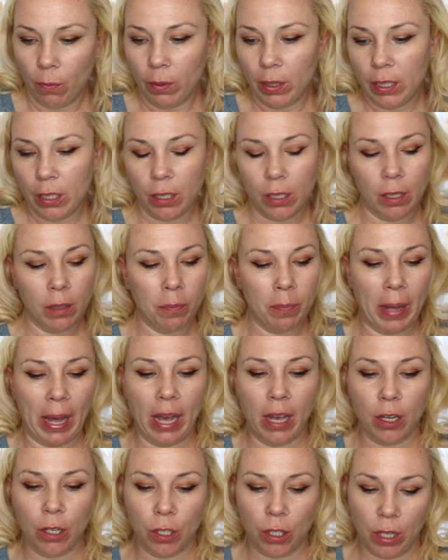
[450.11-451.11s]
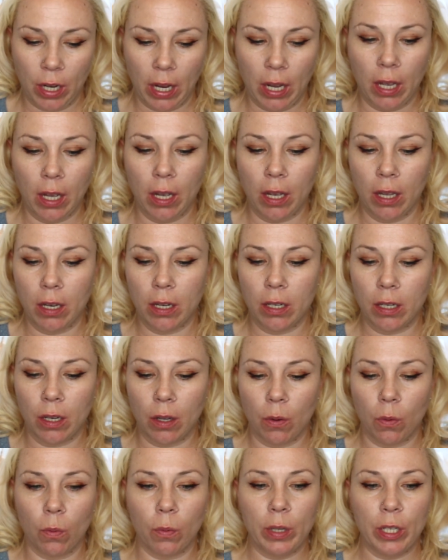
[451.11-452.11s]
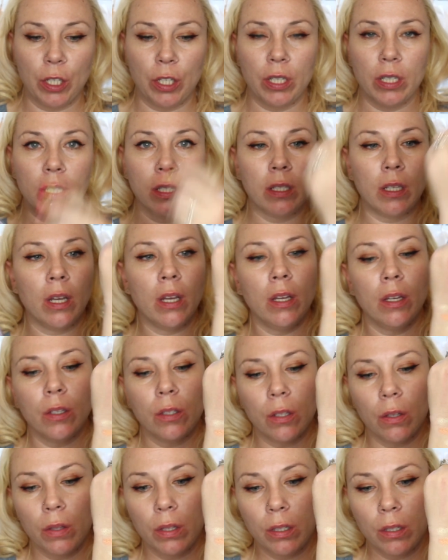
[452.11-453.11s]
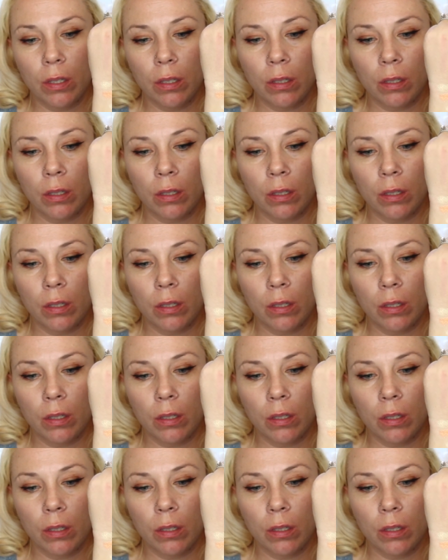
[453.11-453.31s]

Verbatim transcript: we just did Bash and Wishes. So this